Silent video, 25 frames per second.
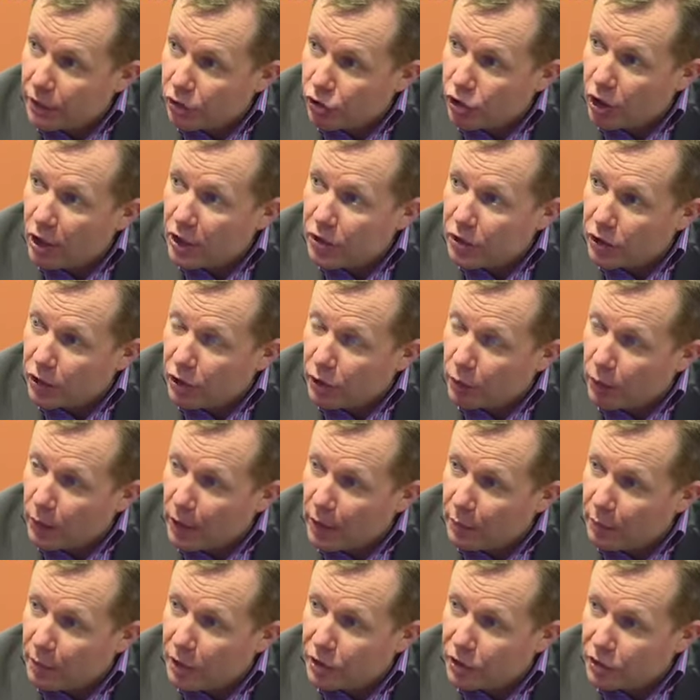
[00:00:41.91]
changing the
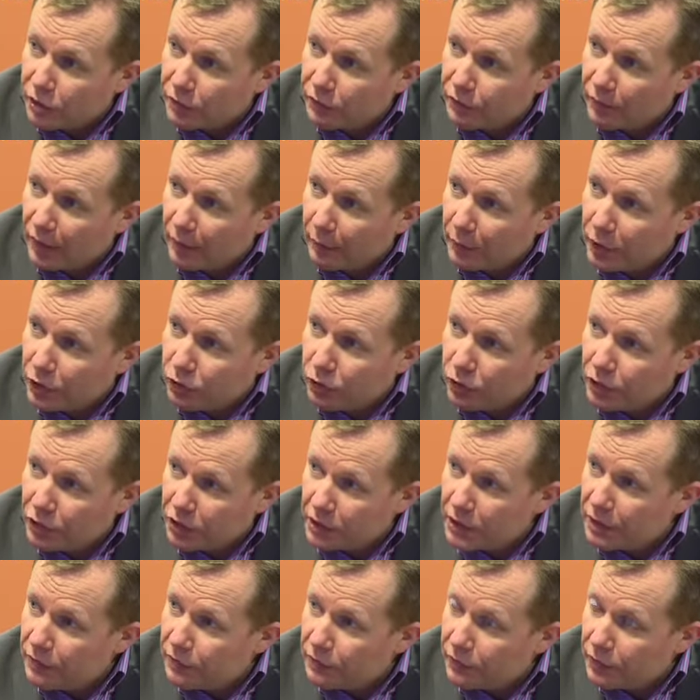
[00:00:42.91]
way patients and families
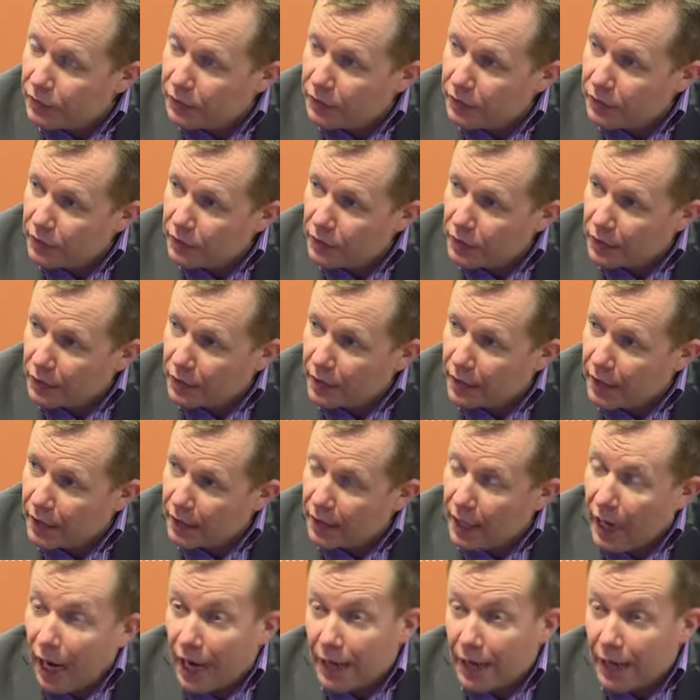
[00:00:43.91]
receive their care.